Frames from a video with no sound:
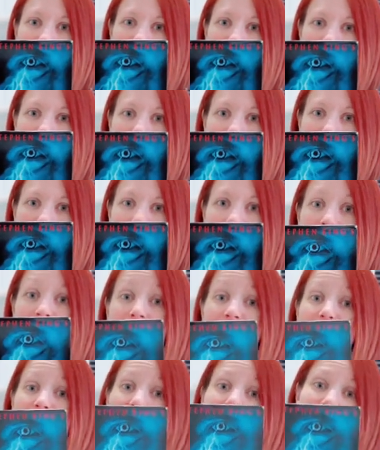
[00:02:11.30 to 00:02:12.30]
movies.
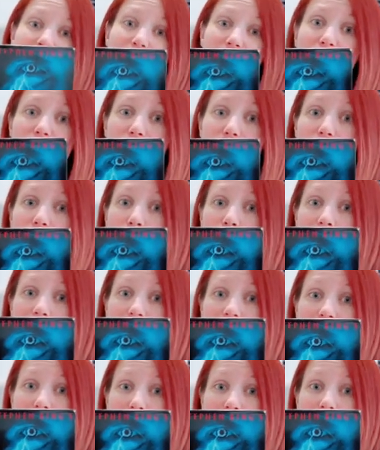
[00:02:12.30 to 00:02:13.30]
Some of them are pretty
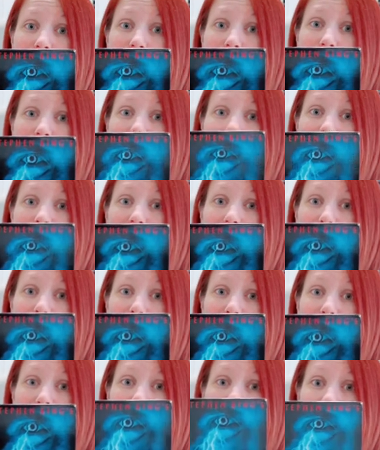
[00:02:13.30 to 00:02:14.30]
expensive, but this
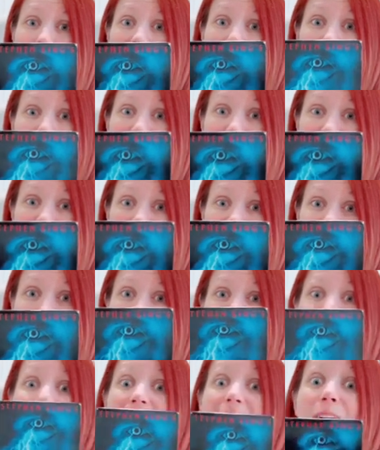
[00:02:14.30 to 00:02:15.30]
one for 99
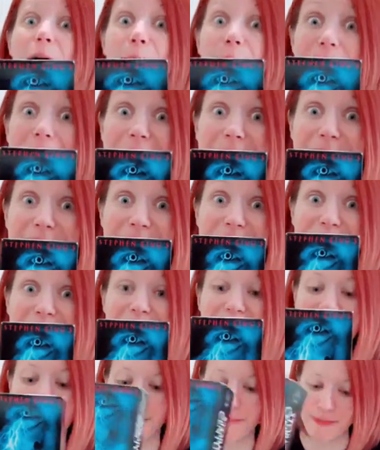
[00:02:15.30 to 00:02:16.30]
cents, I'm picking this
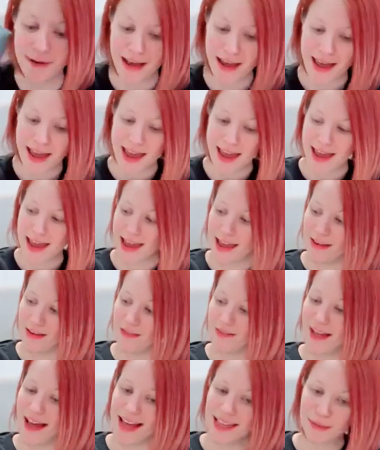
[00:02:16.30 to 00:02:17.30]
up. And
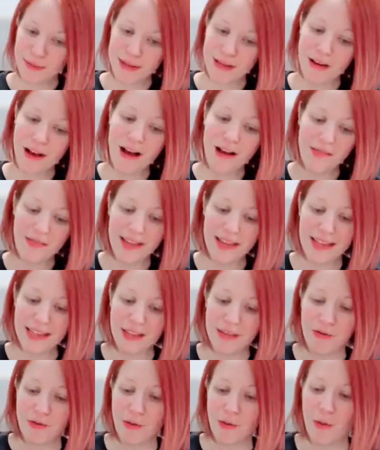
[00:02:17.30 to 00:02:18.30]
last but not least,
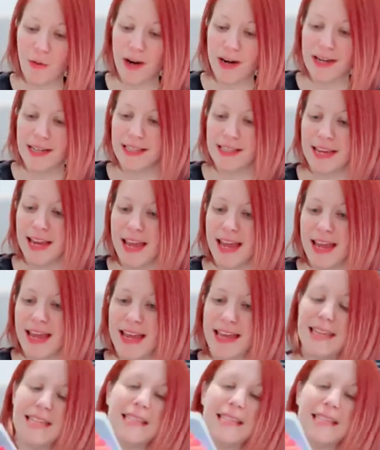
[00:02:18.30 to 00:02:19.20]
of course, is